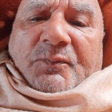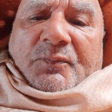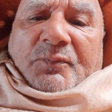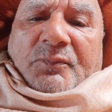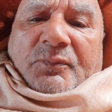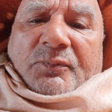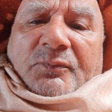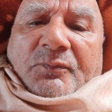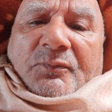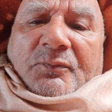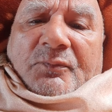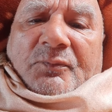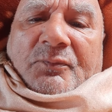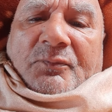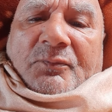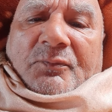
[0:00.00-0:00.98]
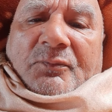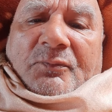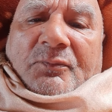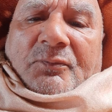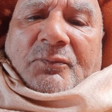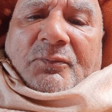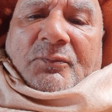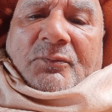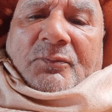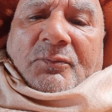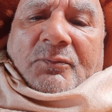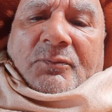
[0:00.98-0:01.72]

(no one is talking)